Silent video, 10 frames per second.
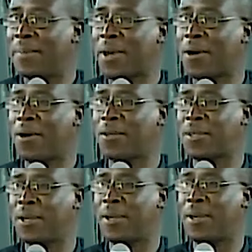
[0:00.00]

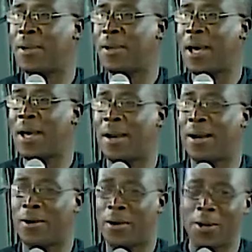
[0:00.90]
Because
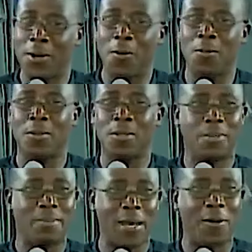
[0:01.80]
the
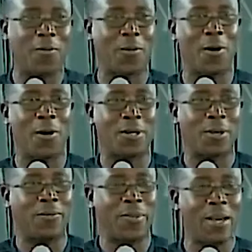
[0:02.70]
renowned man of God,
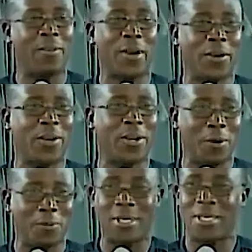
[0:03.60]
very, very
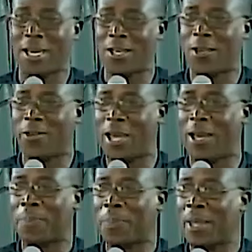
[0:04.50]
renowned in
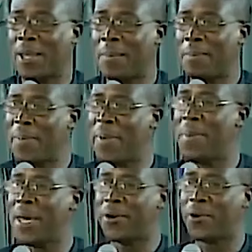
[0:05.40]
Nigeria, maybe
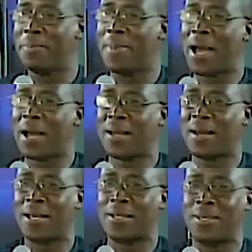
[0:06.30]
made a remark
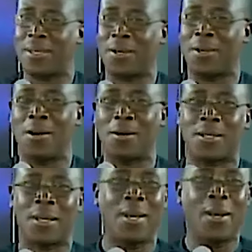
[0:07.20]
that did
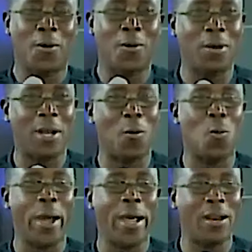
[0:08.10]
not go
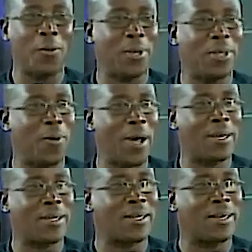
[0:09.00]
down well with the white